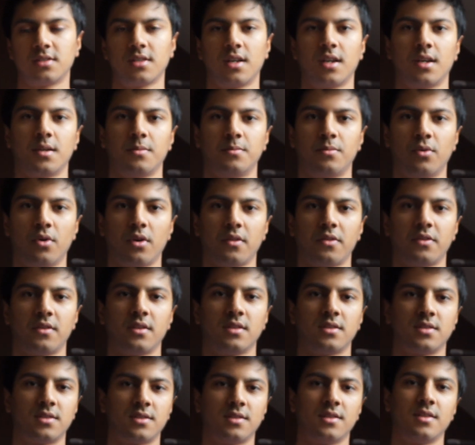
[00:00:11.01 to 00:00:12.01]
I bought
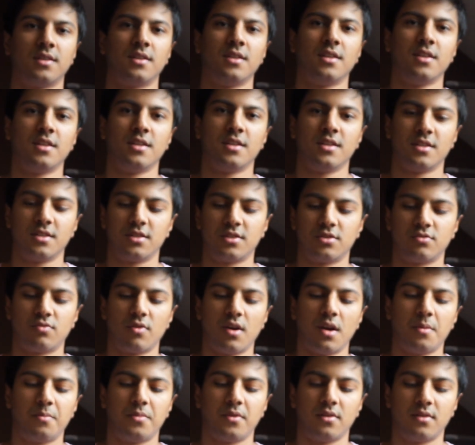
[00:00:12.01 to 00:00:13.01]
this
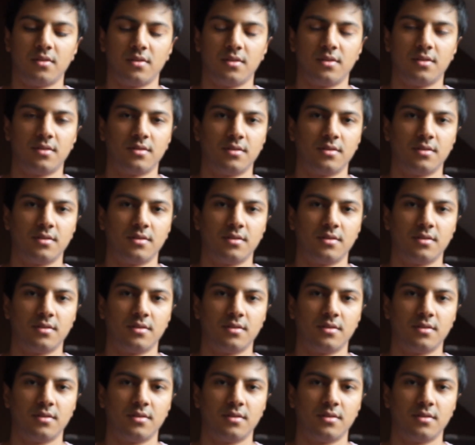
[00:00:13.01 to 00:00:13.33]
strap and